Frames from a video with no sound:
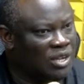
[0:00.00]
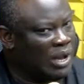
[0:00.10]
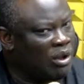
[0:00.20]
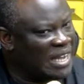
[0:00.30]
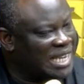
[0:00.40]

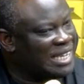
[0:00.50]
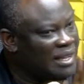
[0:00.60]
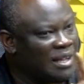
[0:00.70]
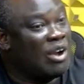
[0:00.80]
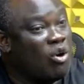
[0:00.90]
Not see like that.
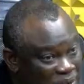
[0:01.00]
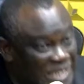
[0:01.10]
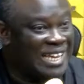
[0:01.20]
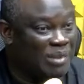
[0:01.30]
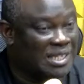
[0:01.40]
God the
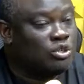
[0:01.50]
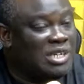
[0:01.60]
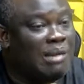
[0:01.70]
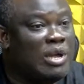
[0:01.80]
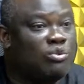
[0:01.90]
sickness.
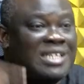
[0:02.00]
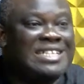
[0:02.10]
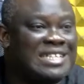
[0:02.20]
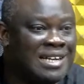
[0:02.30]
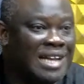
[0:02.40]
Claim when you
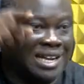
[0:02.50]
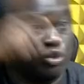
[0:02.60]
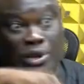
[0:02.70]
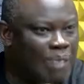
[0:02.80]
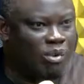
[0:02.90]
train and that's
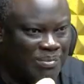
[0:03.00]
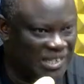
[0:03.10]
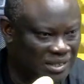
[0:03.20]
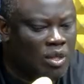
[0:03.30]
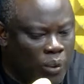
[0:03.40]
that one
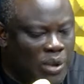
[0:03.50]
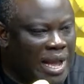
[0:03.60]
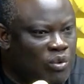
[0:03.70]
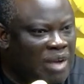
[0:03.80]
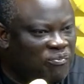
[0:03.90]
moment. You
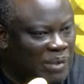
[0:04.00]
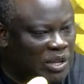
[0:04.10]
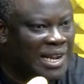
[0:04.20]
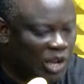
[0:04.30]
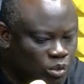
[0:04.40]
have to feel
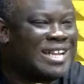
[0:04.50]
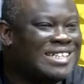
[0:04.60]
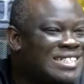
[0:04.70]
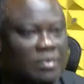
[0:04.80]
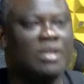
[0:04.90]
equally. You move to